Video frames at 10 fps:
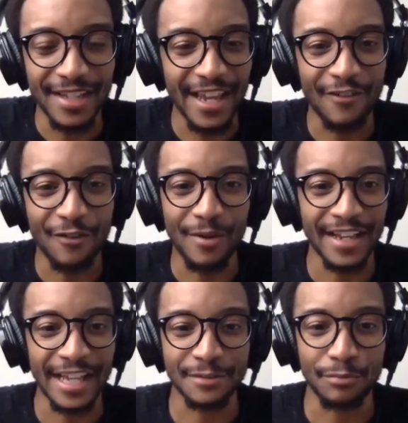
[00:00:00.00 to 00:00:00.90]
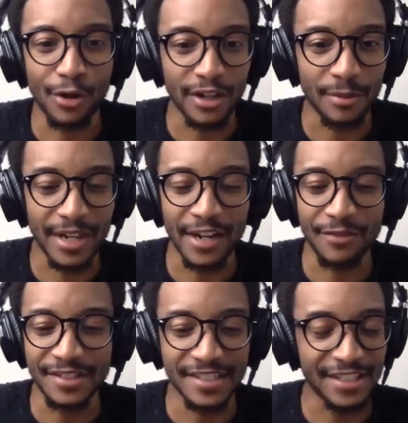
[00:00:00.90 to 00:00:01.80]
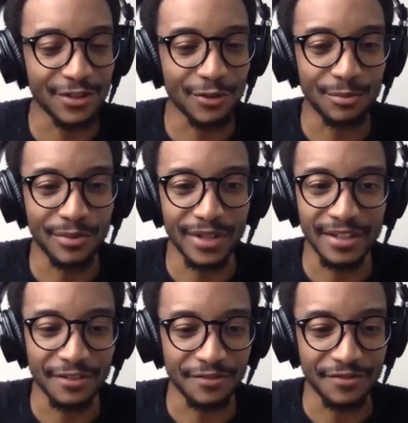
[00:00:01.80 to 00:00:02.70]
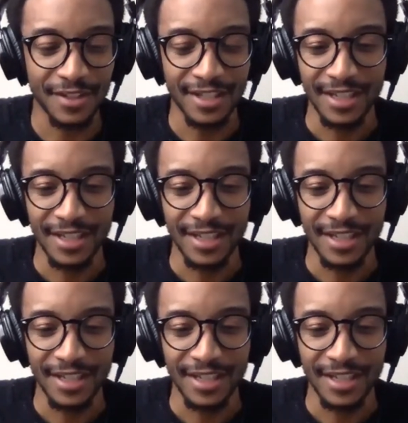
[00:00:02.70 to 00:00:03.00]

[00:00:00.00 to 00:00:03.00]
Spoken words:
Everybody has bought up every single bit of,